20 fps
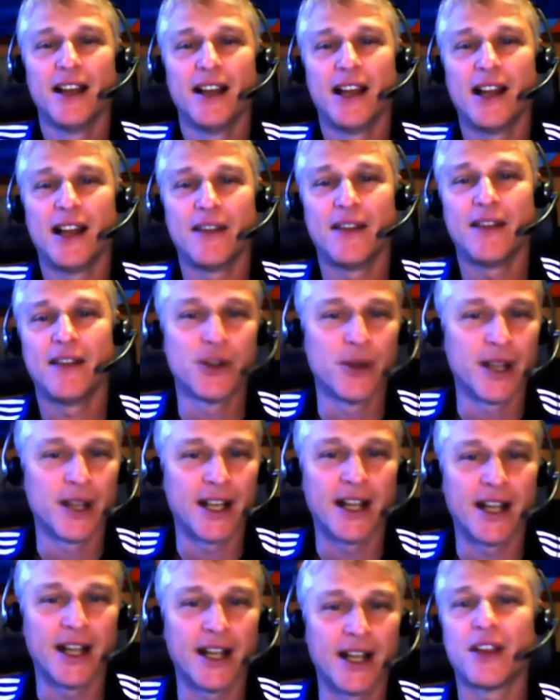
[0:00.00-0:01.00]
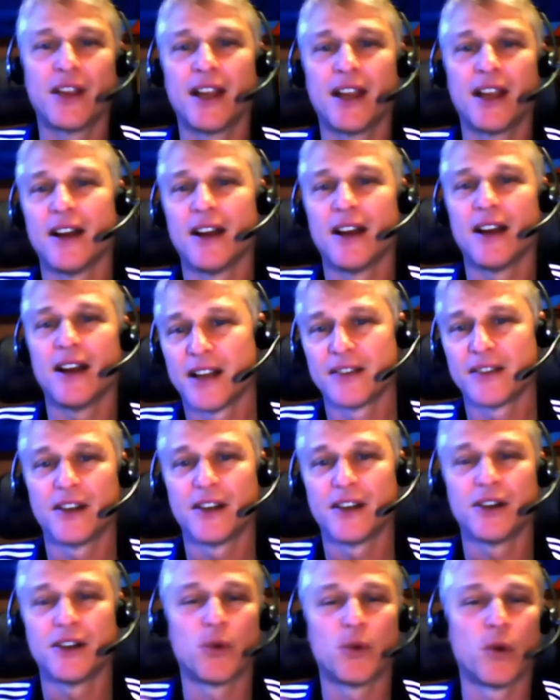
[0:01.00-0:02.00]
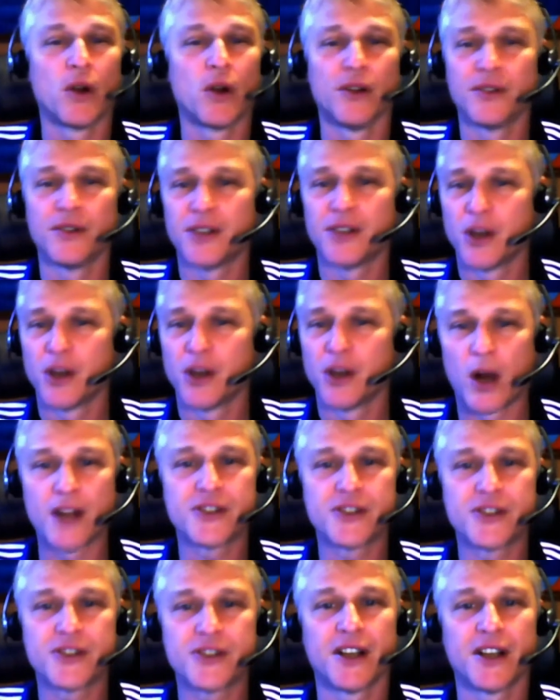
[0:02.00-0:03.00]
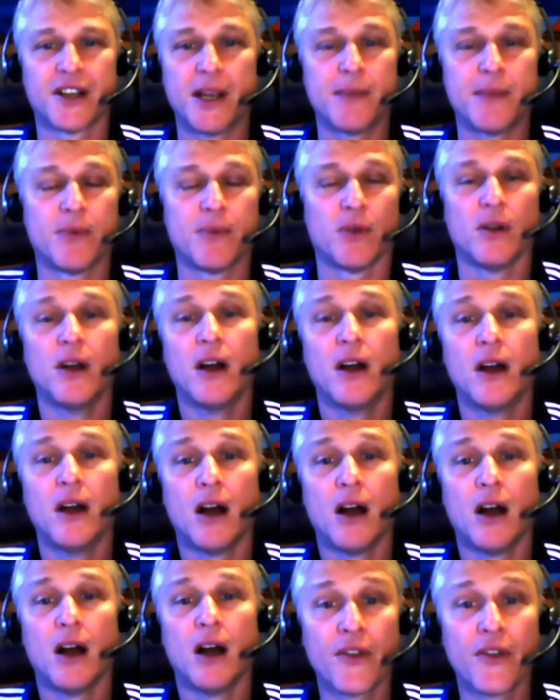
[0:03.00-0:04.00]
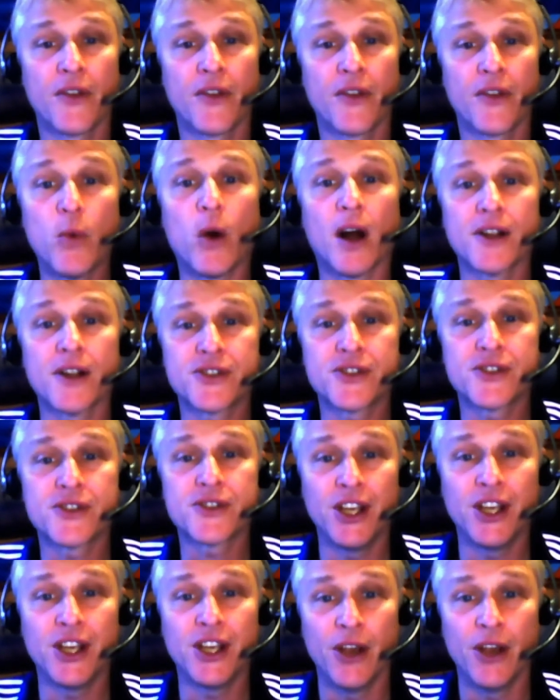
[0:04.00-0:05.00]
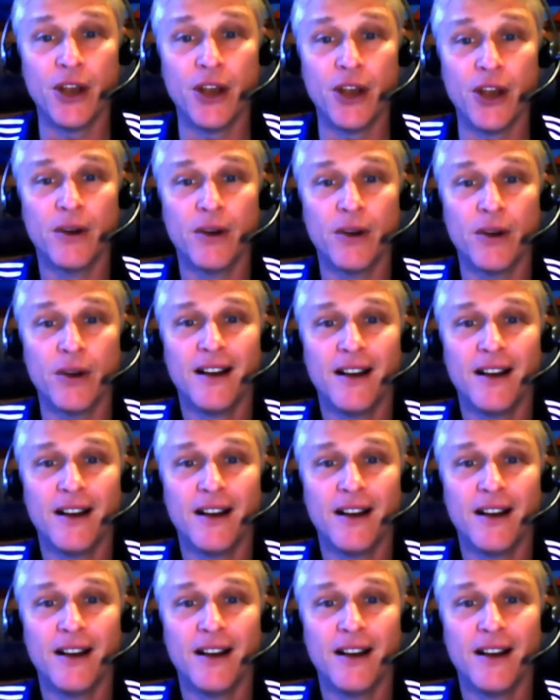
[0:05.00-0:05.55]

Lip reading: and if you're doing anything else out there in the world, you're watching other people. Are they watching you?